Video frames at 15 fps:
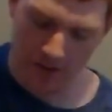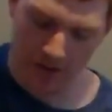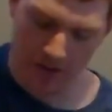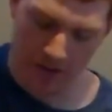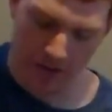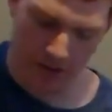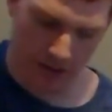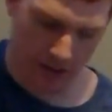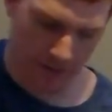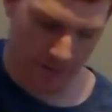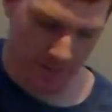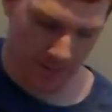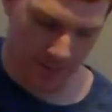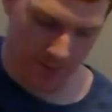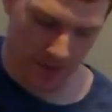with your,
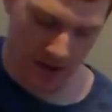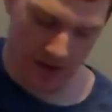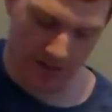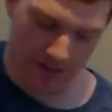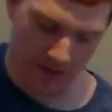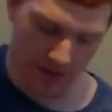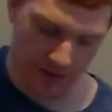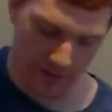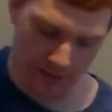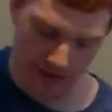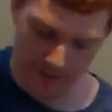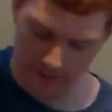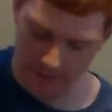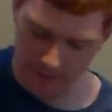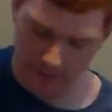obviously,
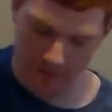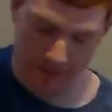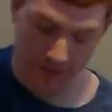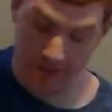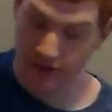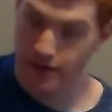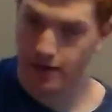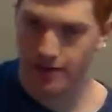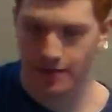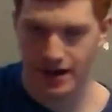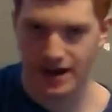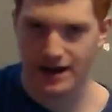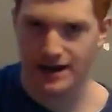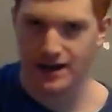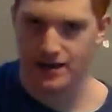ring,
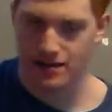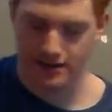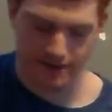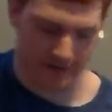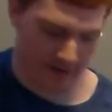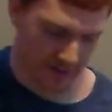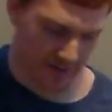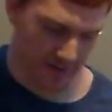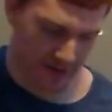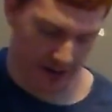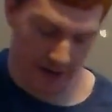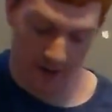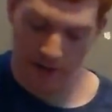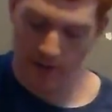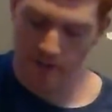man, I can't think of fingers
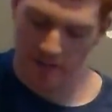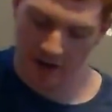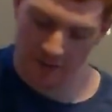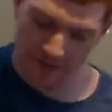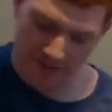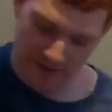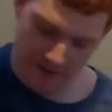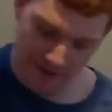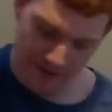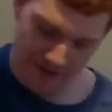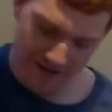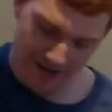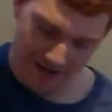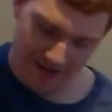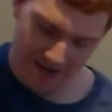right now, middle finger,